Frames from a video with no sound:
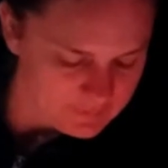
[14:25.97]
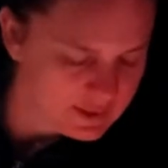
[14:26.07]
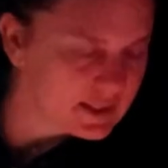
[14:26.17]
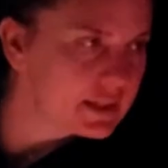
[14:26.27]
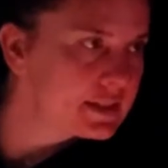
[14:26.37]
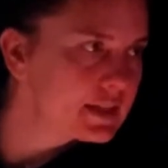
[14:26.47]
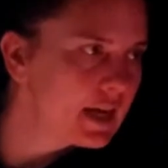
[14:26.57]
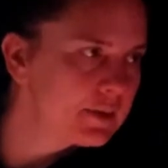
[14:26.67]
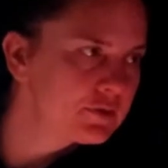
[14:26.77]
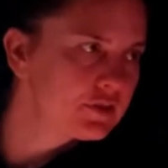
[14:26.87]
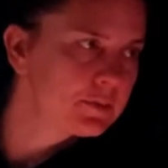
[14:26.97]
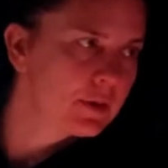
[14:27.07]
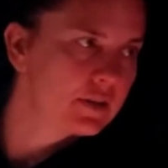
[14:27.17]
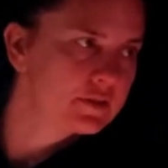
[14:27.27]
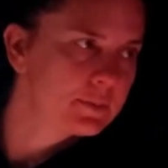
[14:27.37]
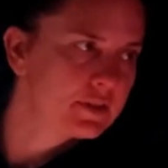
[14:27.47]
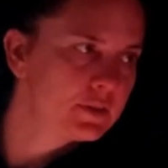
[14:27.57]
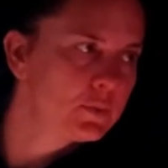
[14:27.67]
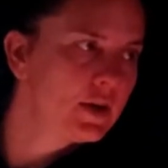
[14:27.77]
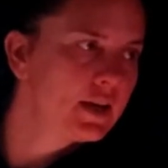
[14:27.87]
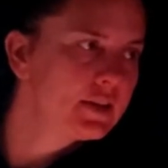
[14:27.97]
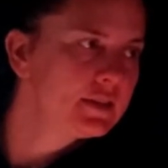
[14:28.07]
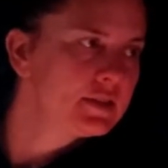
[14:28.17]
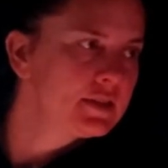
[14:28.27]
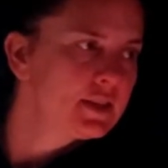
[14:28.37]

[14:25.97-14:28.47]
99, which is approximately 1,